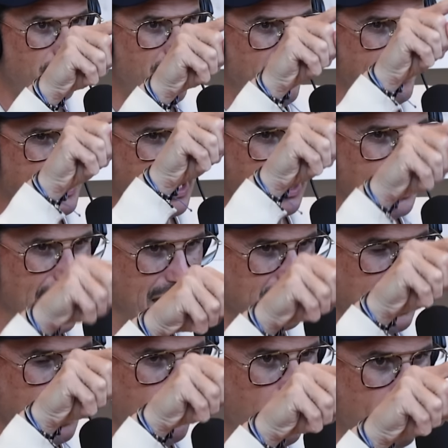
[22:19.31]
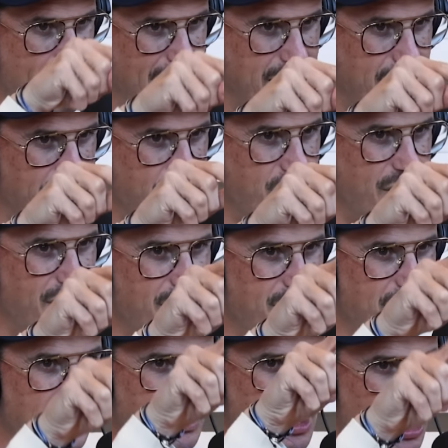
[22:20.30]
maybe the last couple
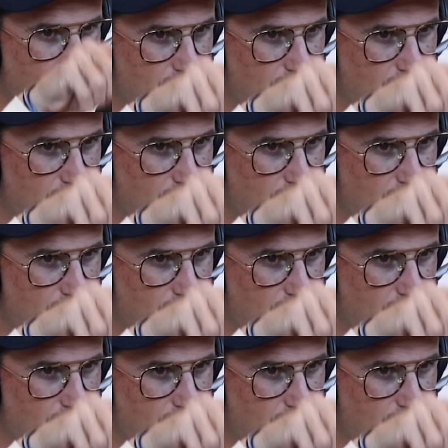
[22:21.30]
messages and